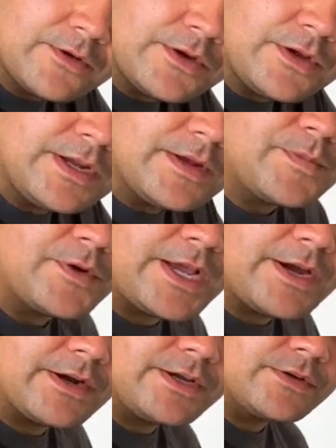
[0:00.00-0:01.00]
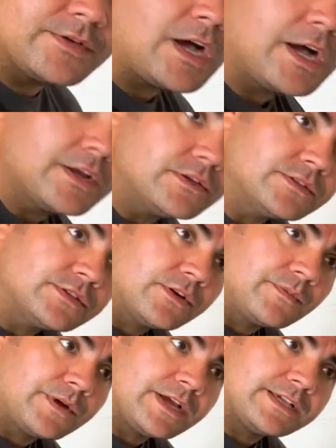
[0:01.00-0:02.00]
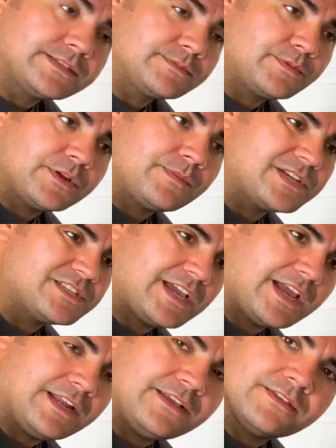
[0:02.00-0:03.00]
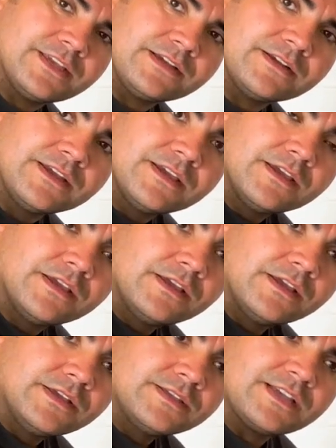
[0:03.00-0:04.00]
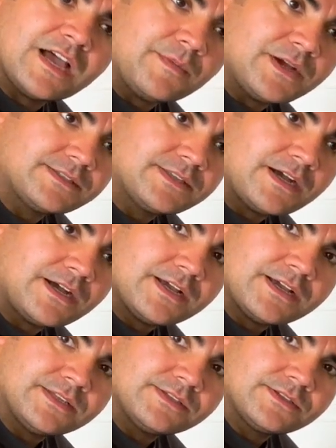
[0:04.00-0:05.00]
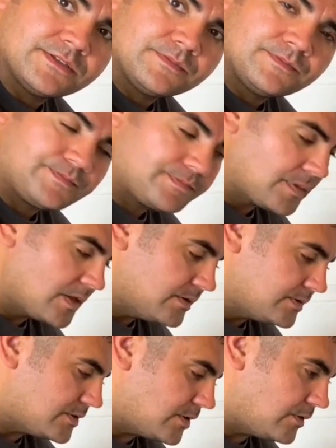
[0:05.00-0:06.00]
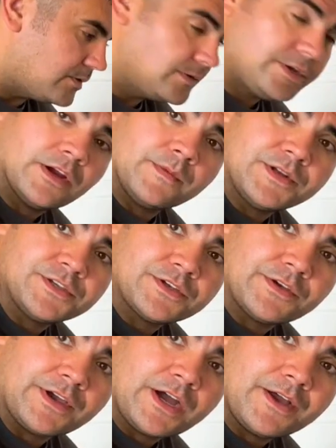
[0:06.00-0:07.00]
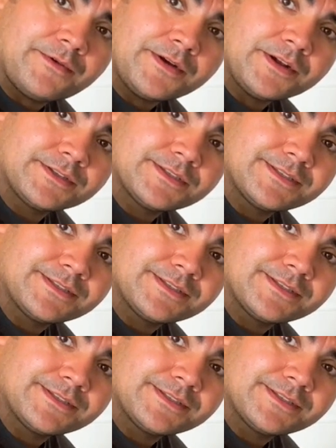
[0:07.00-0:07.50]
or you need to put air in your tires, dirt bikes, pretty much anything, side by side. So here I'm gonna show you how it works.